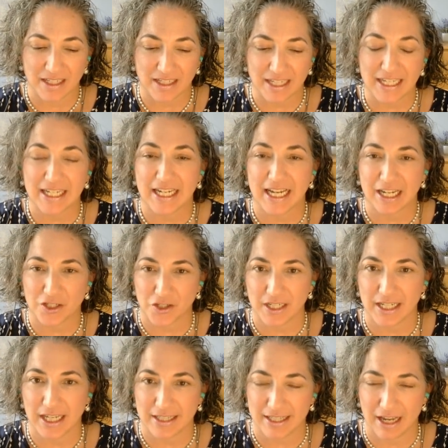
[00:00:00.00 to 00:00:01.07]
he actually
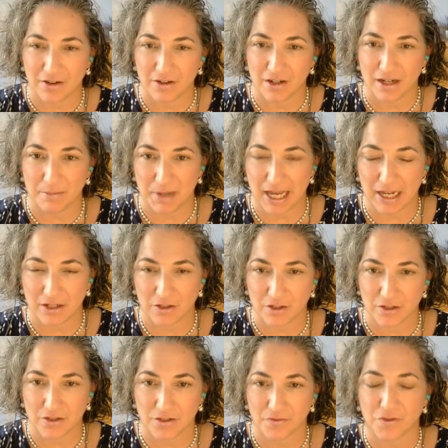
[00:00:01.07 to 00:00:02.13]
gets out and paddles